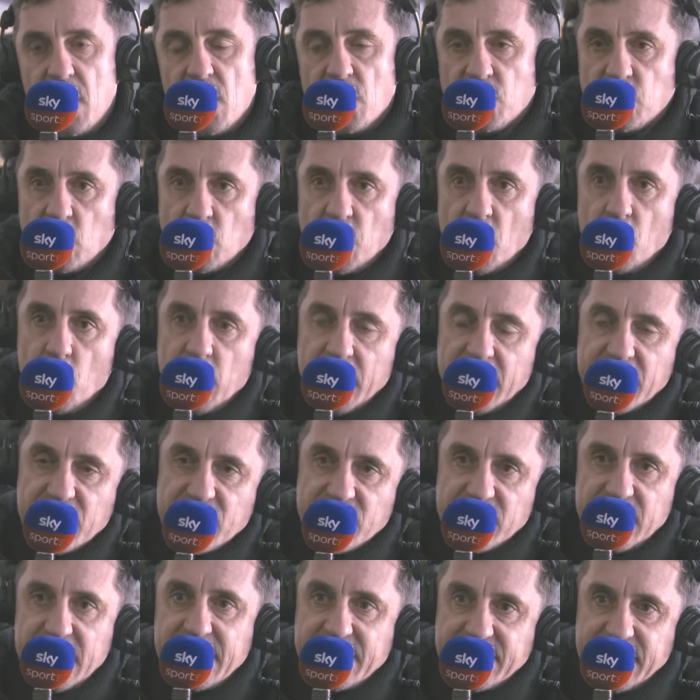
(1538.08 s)
so that we can
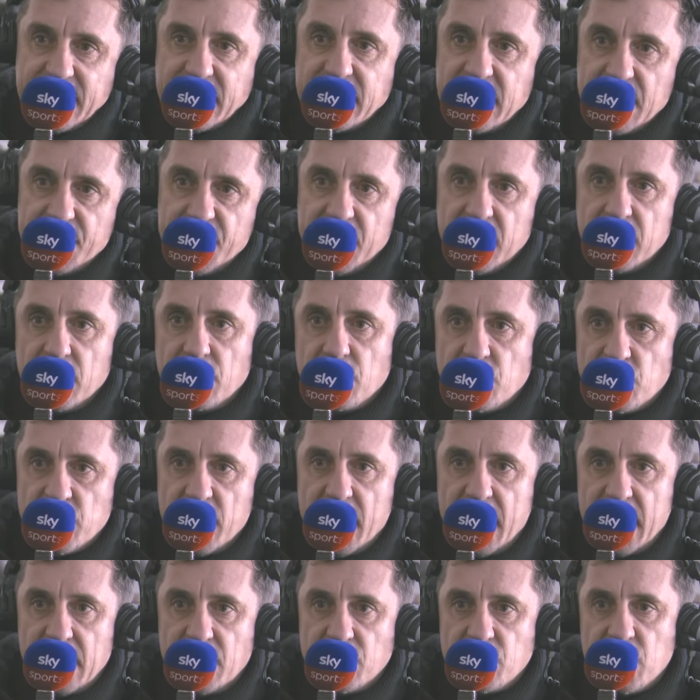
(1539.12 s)
see significant
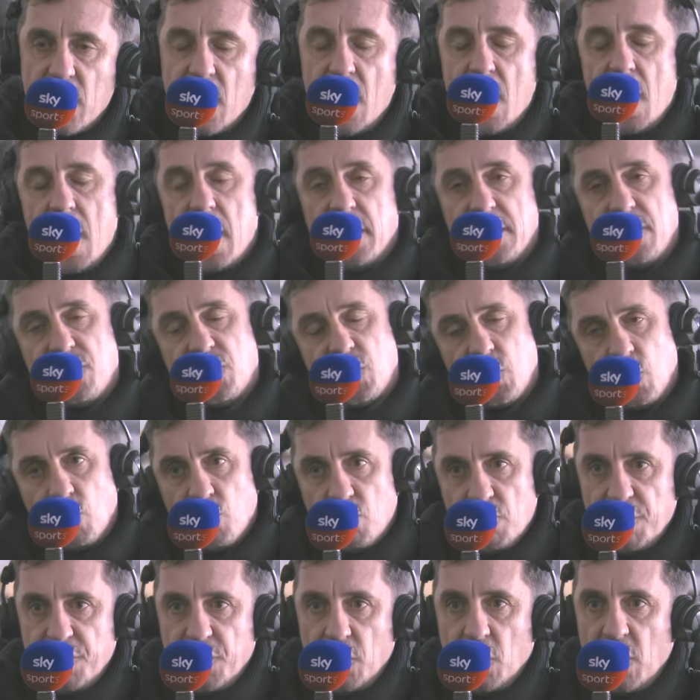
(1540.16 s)
change. And if
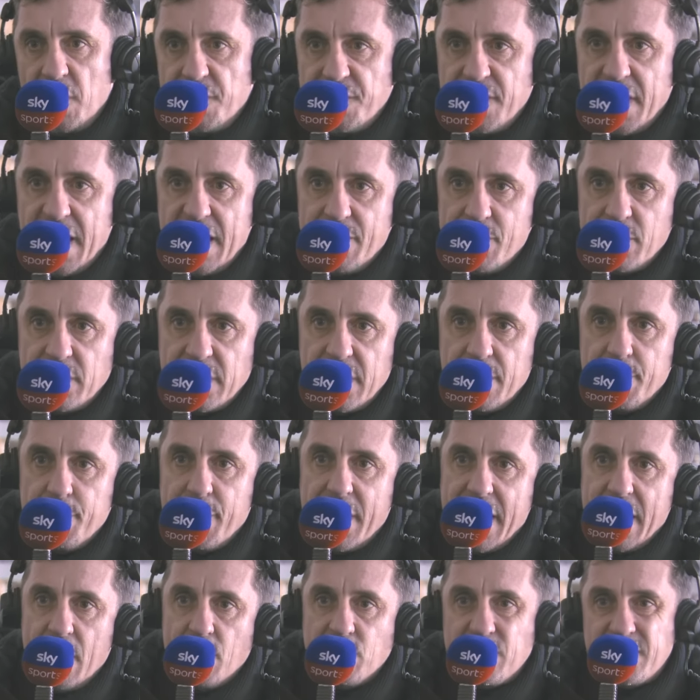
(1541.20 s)
£245 million
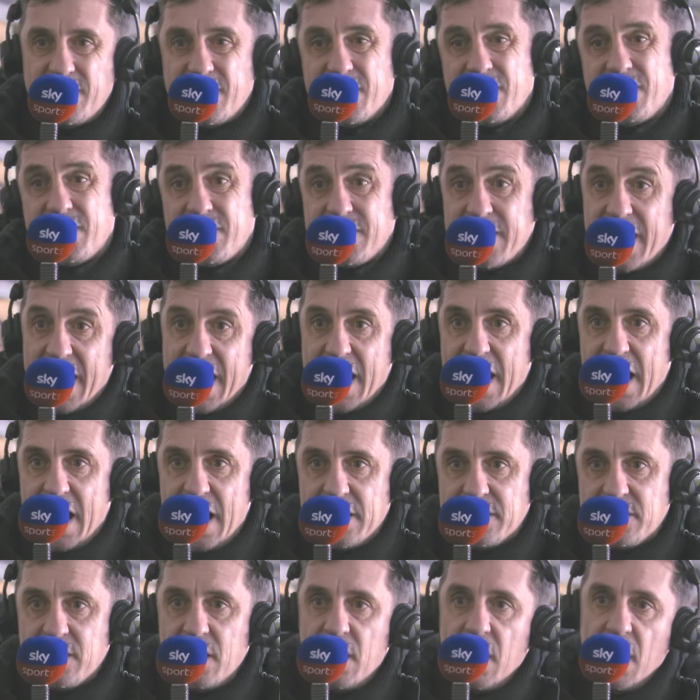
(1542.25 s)
is the
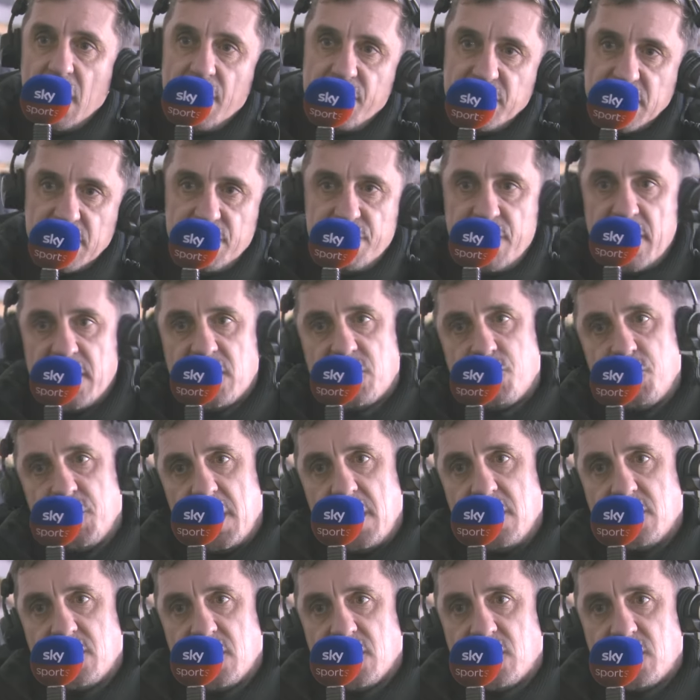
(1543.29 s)
start of an investment
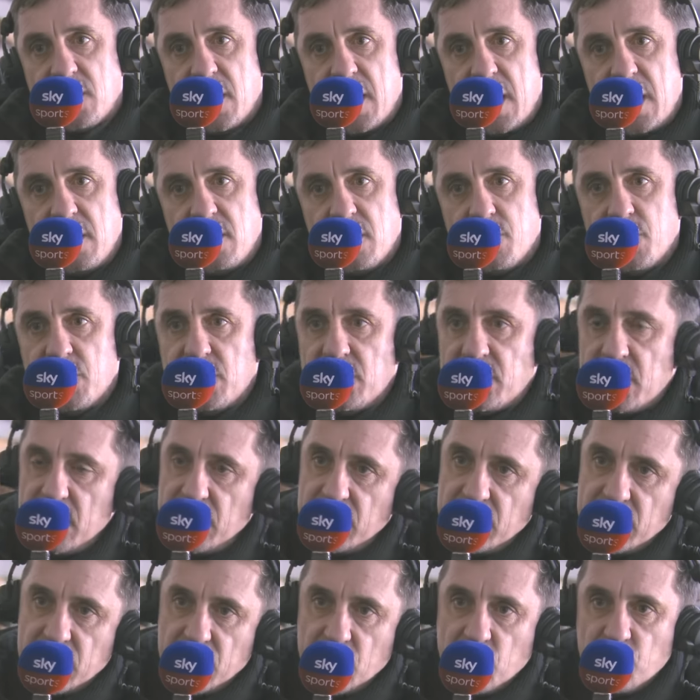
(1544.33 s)
into the stadium,
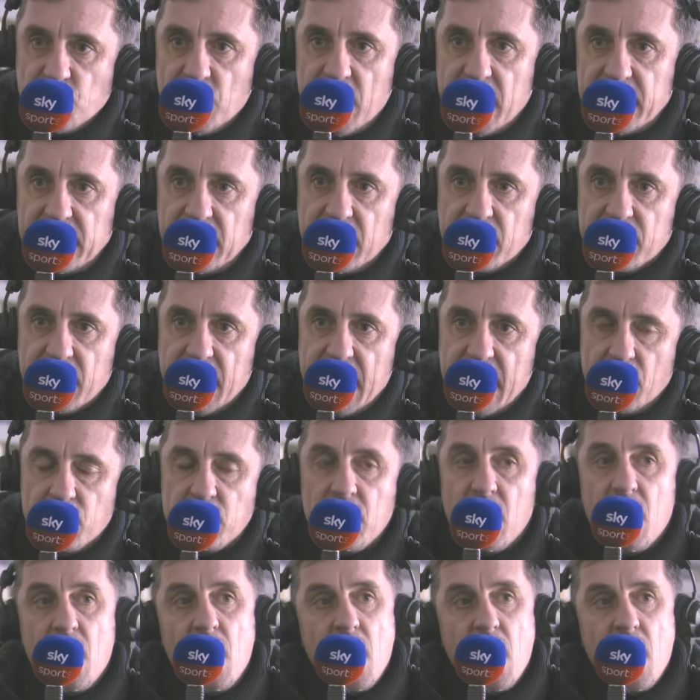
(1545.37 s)
into the training ground,